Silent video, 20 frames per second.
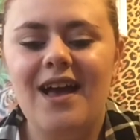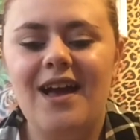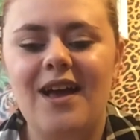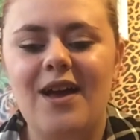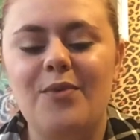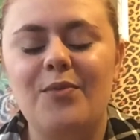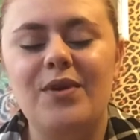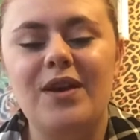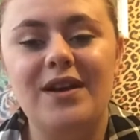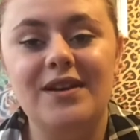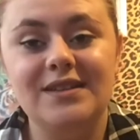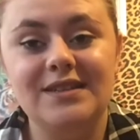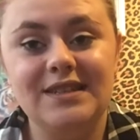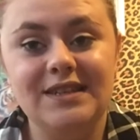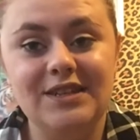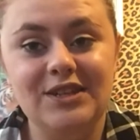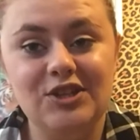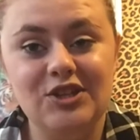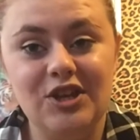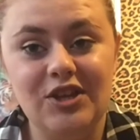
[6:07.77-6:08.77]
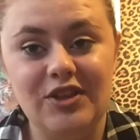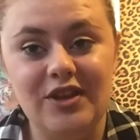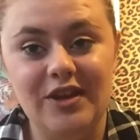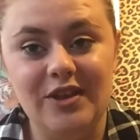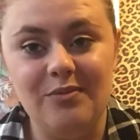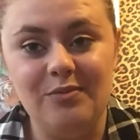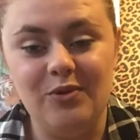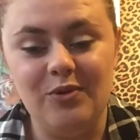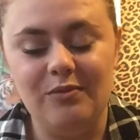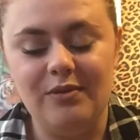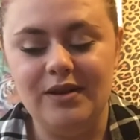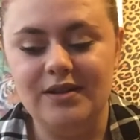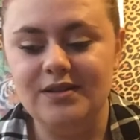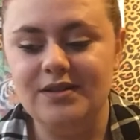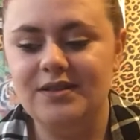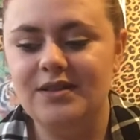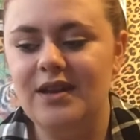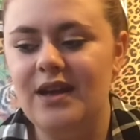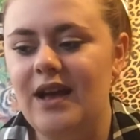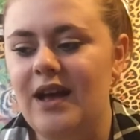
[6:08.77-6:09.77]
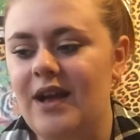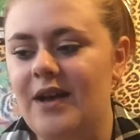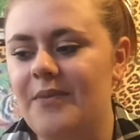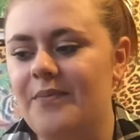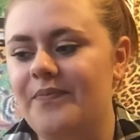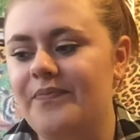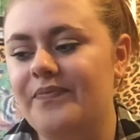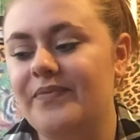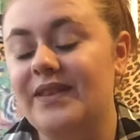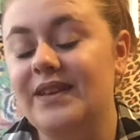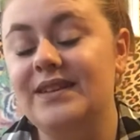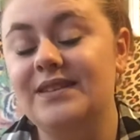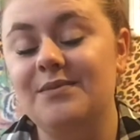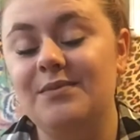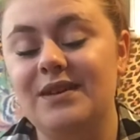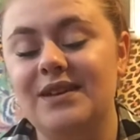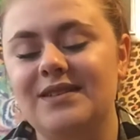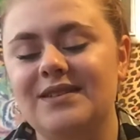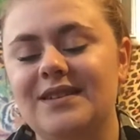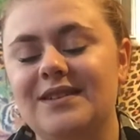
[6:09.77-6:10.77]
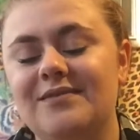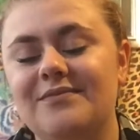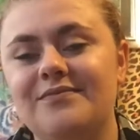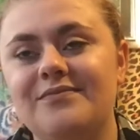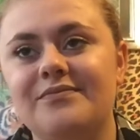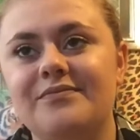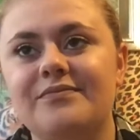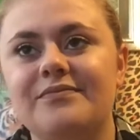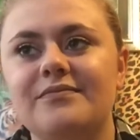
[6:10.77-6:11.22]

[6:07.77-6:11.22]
Um, we are seeing each other at the moment, um, he's amazing.